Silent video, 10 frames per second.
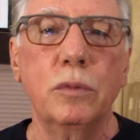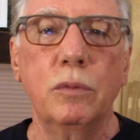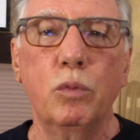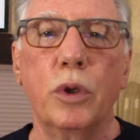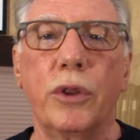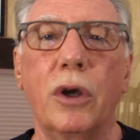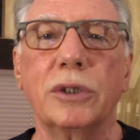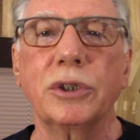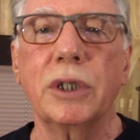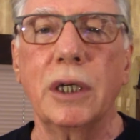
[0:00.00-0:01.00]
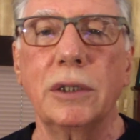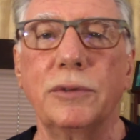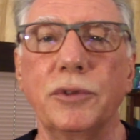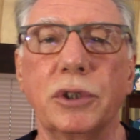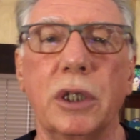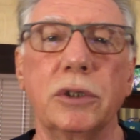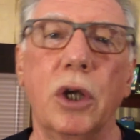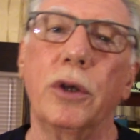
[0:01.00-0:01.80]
with ourselves and